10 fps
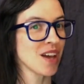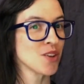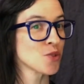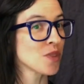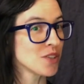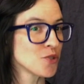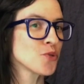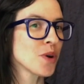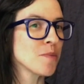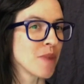So they do
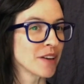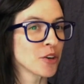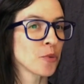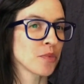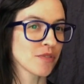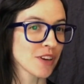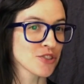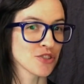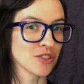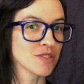what medical
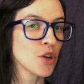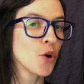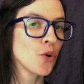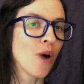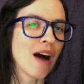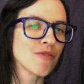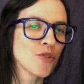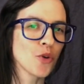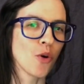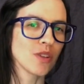professionals who have the
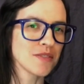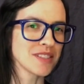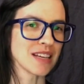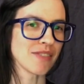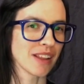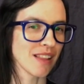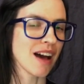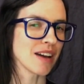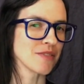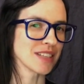goal of saving
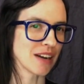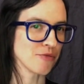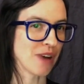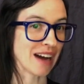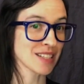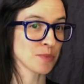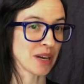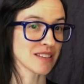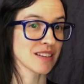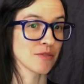lives in a
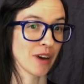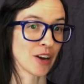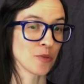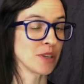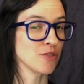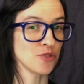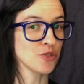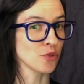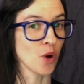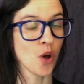fast-paced environment
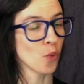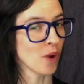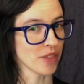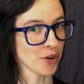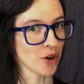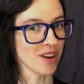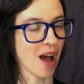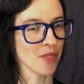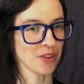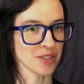do, whether or
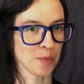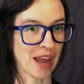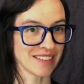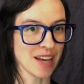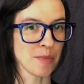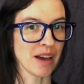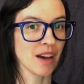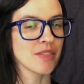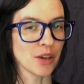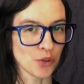not there's a pandemic.
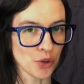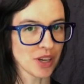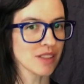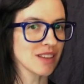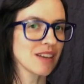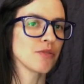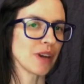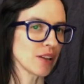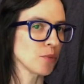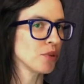They look at the
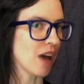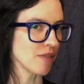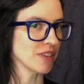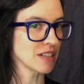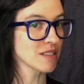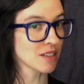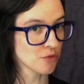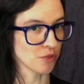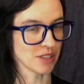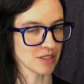available evidence in
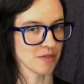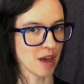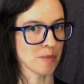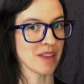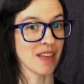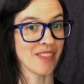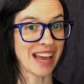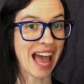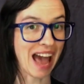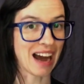front of them and then they
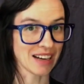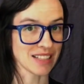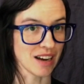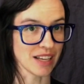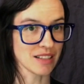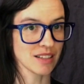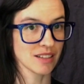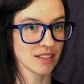act it.